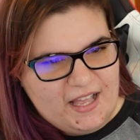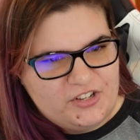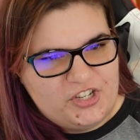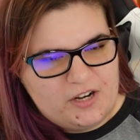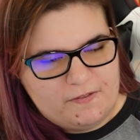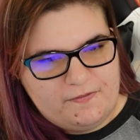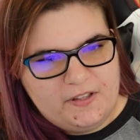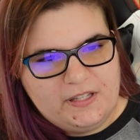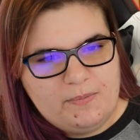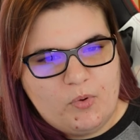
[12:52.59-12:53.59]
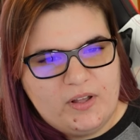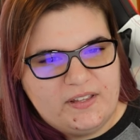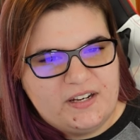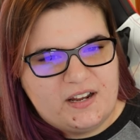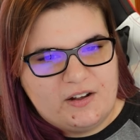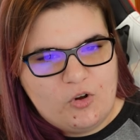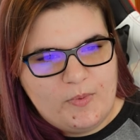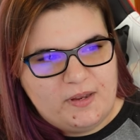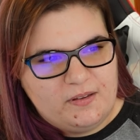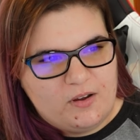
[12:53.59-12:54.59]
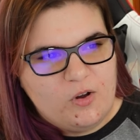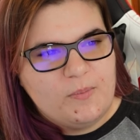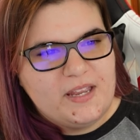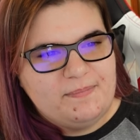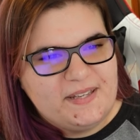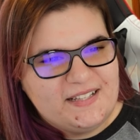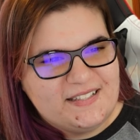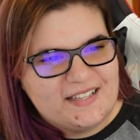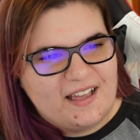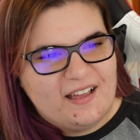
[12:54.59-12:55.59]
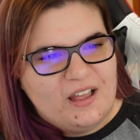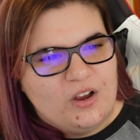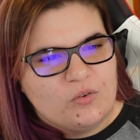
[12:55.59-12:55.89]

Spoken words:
Jennifer Finley Boylan on homemade pizza,